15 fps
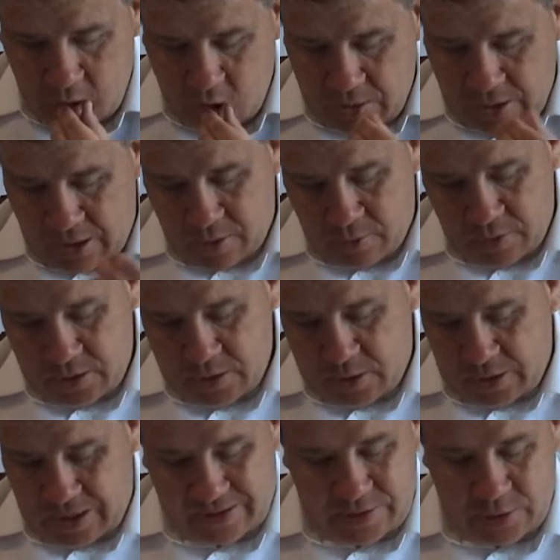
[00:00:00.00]
Now he
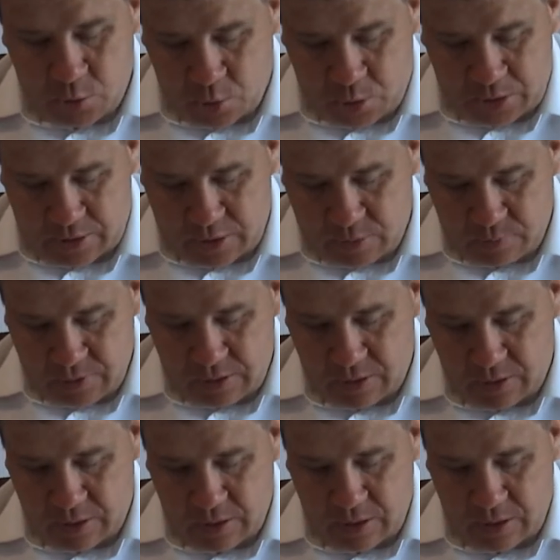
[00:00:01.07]
attacks the Old Testament,